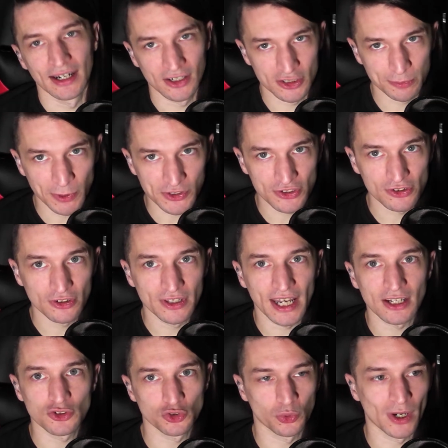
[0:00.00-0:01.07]
And you're supposed to do
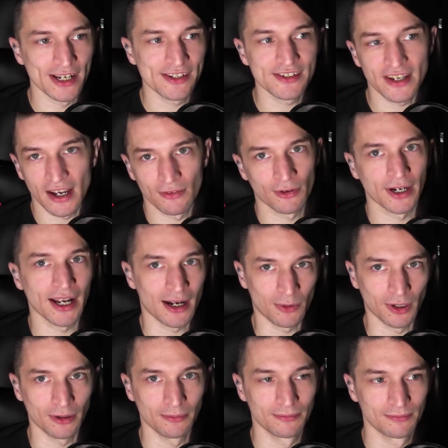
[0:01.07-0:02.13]
that twice every
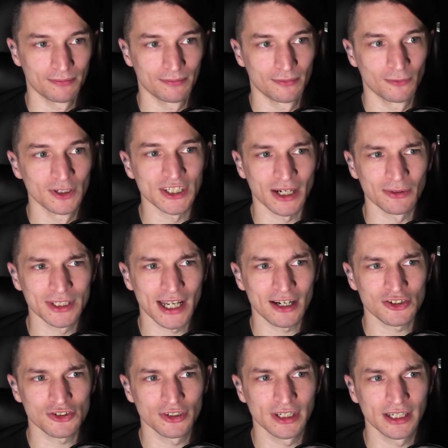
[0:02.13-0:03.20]
hour, which I was
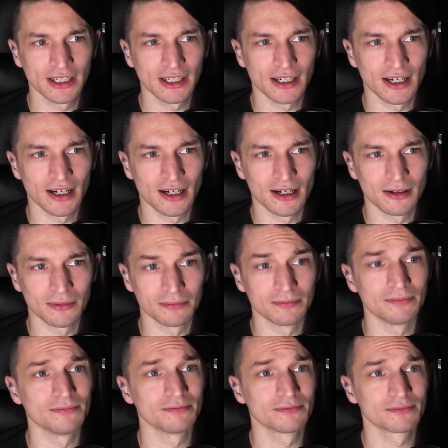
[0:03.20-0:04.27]
actually, I
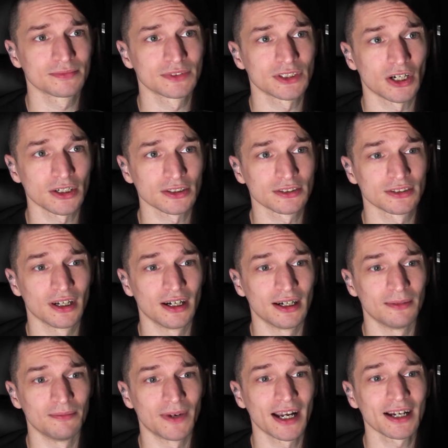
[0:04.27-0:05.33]

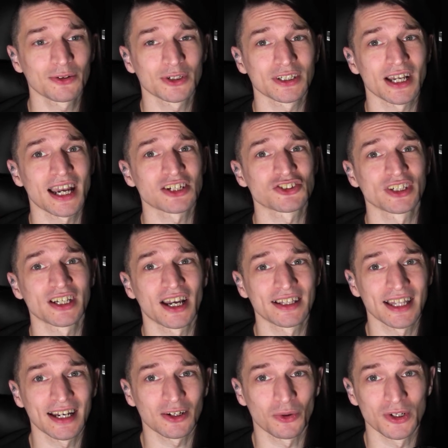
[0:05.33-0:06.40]
actually got
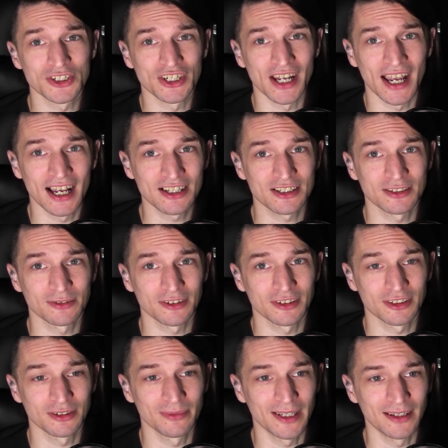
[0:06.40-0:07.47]
that question asked
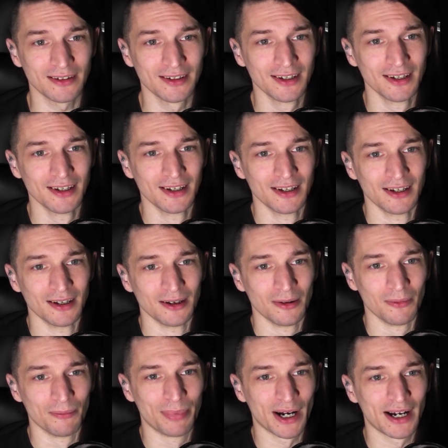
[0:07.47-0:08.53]
to me
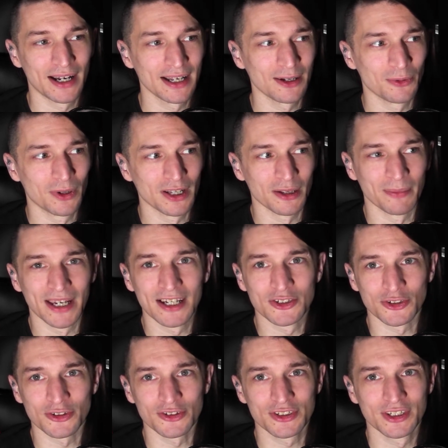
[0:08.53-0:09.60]
by one of the
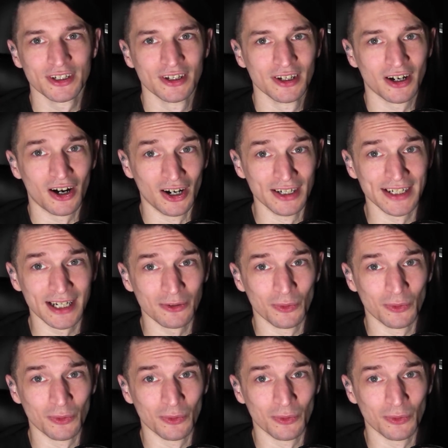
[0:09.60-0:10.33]
majors on day